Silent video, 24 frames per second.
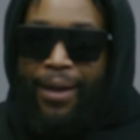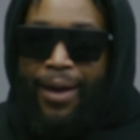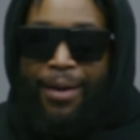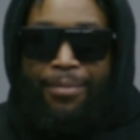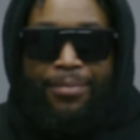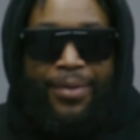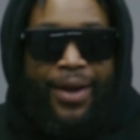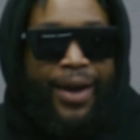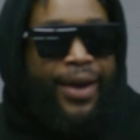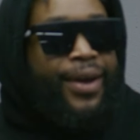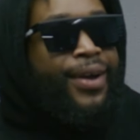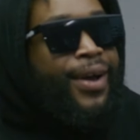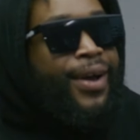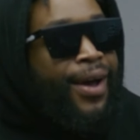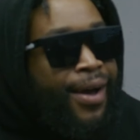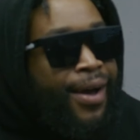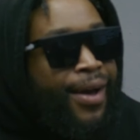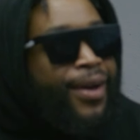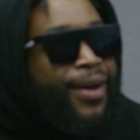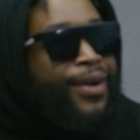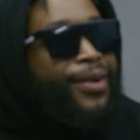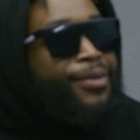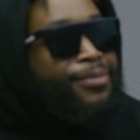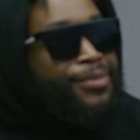I'm like, all
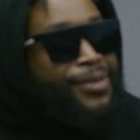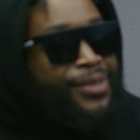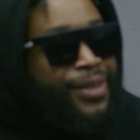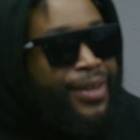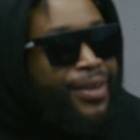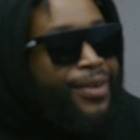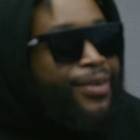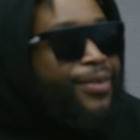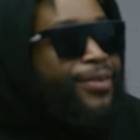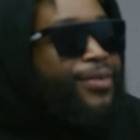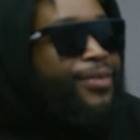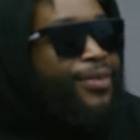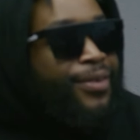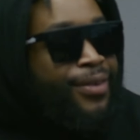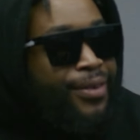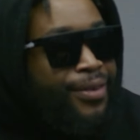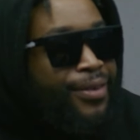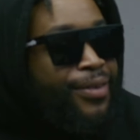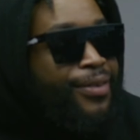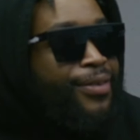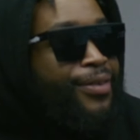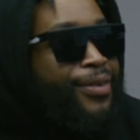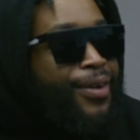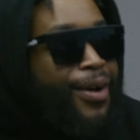right,
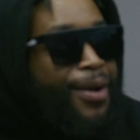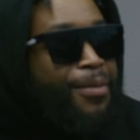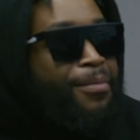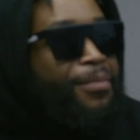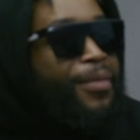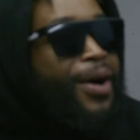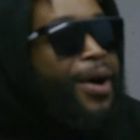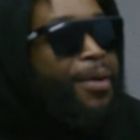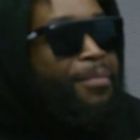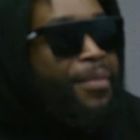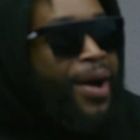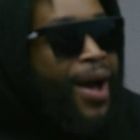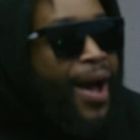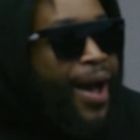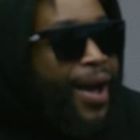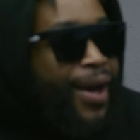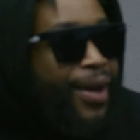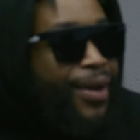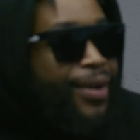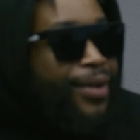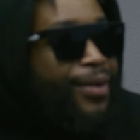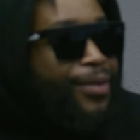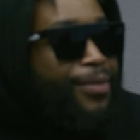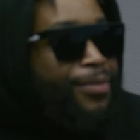I'm all
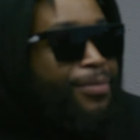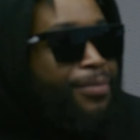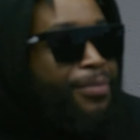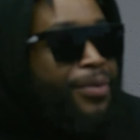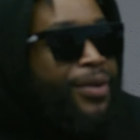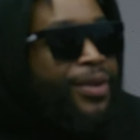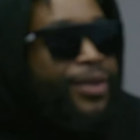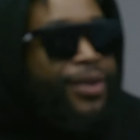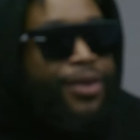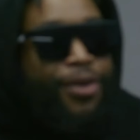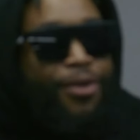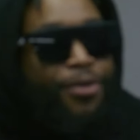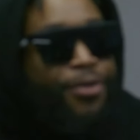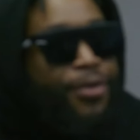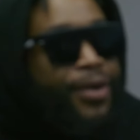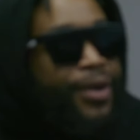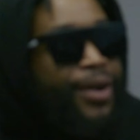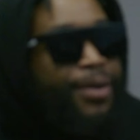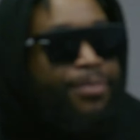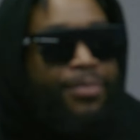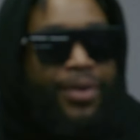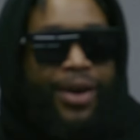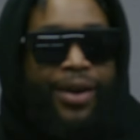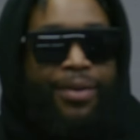right. But knowing,
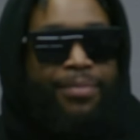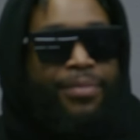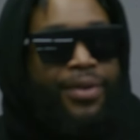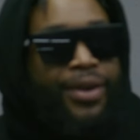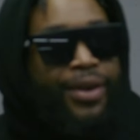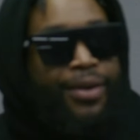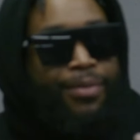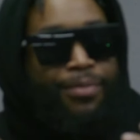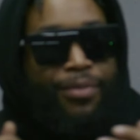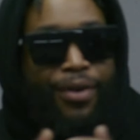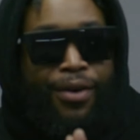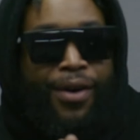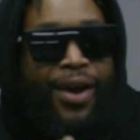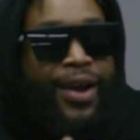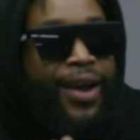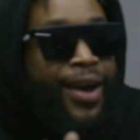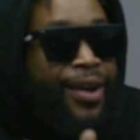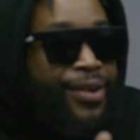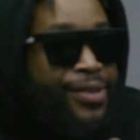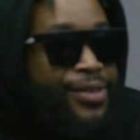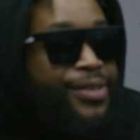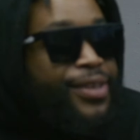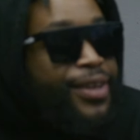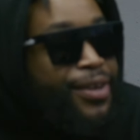I'm like, man, bro, I
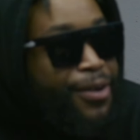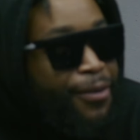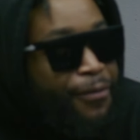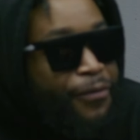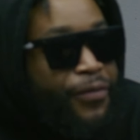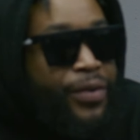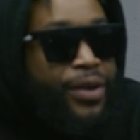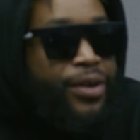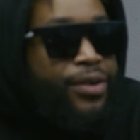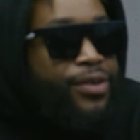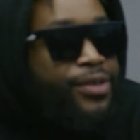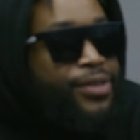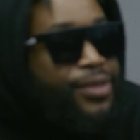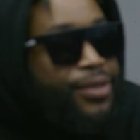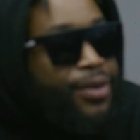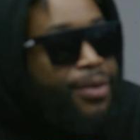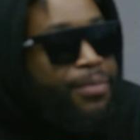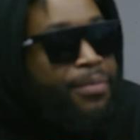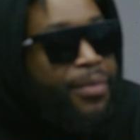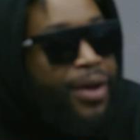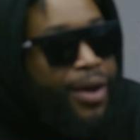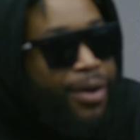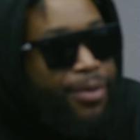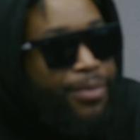gotta still figure
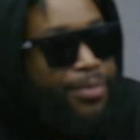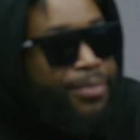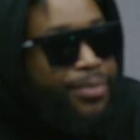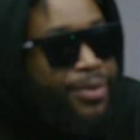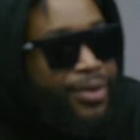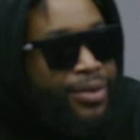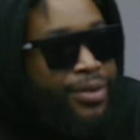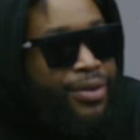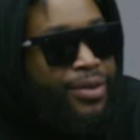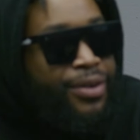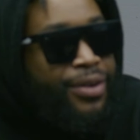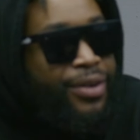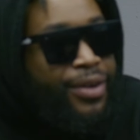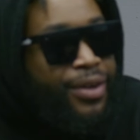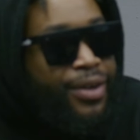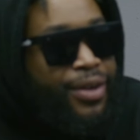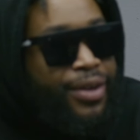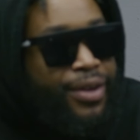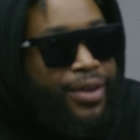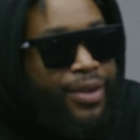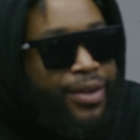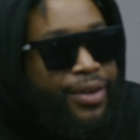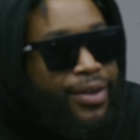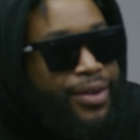something out, bro,
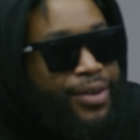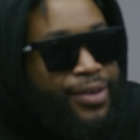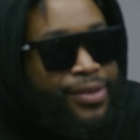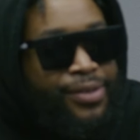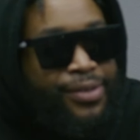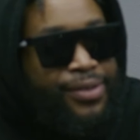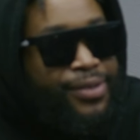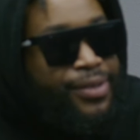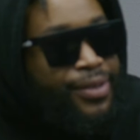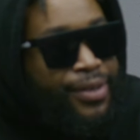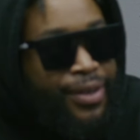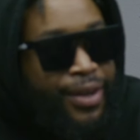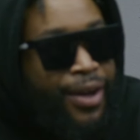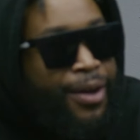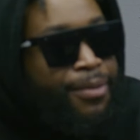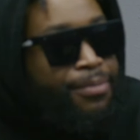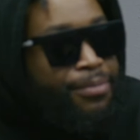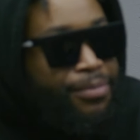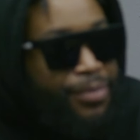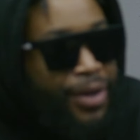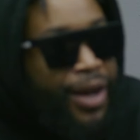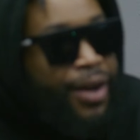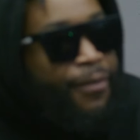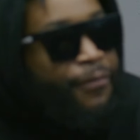cause
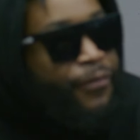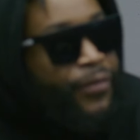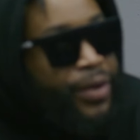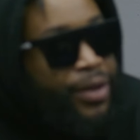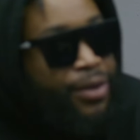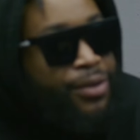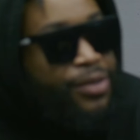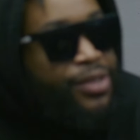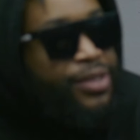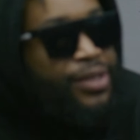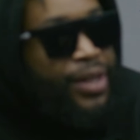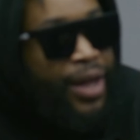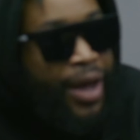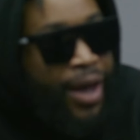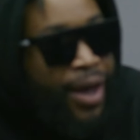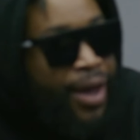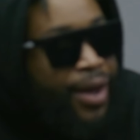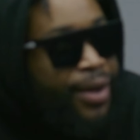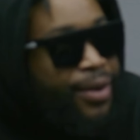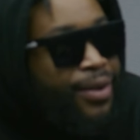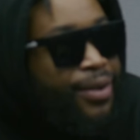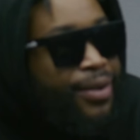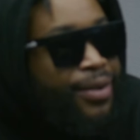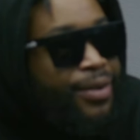I feel
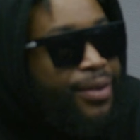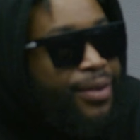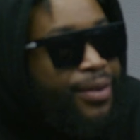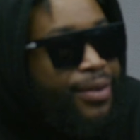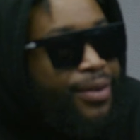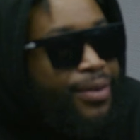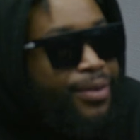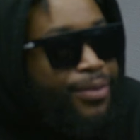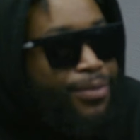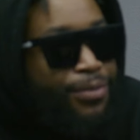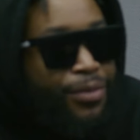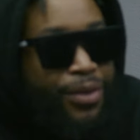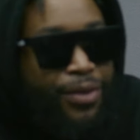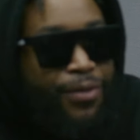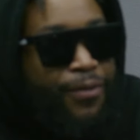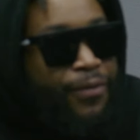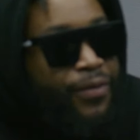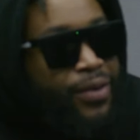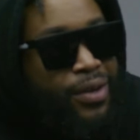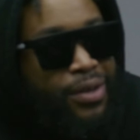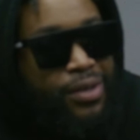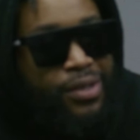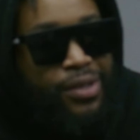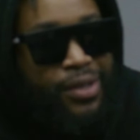stagnant. When you
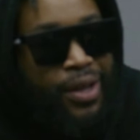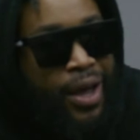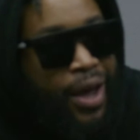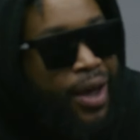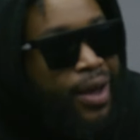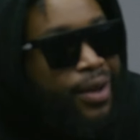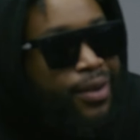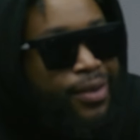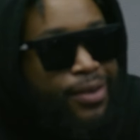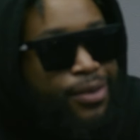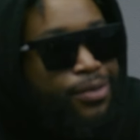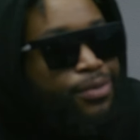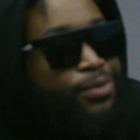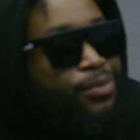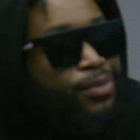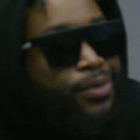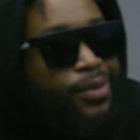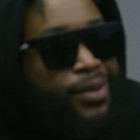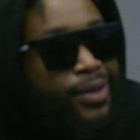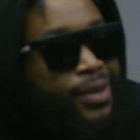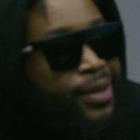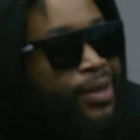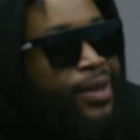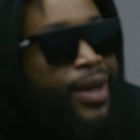feel stagnant, you
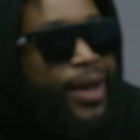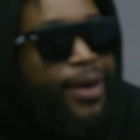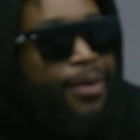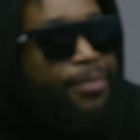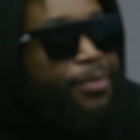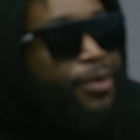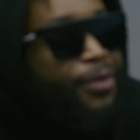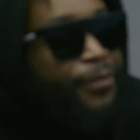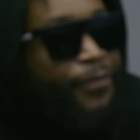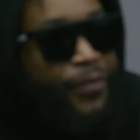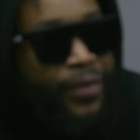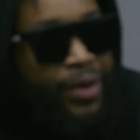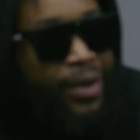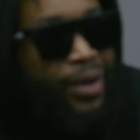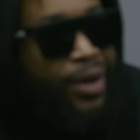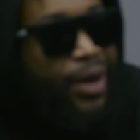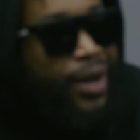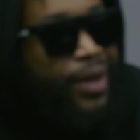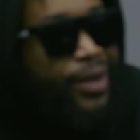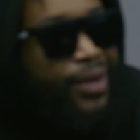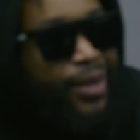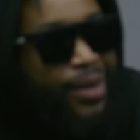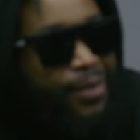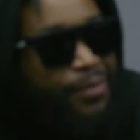damn near feeling
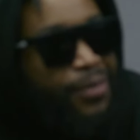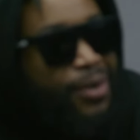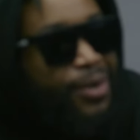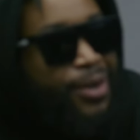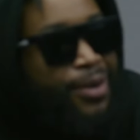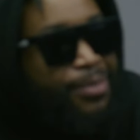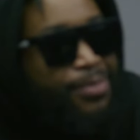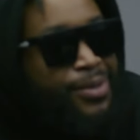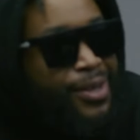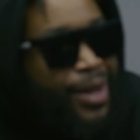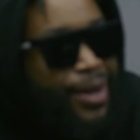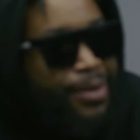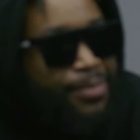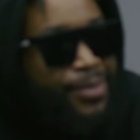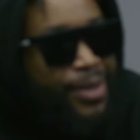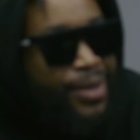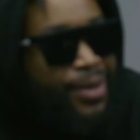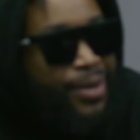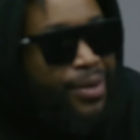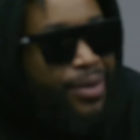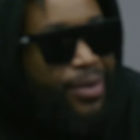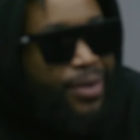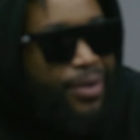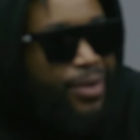like giving up type
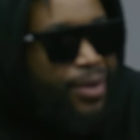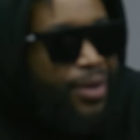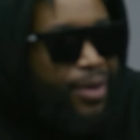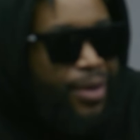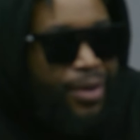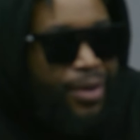thing.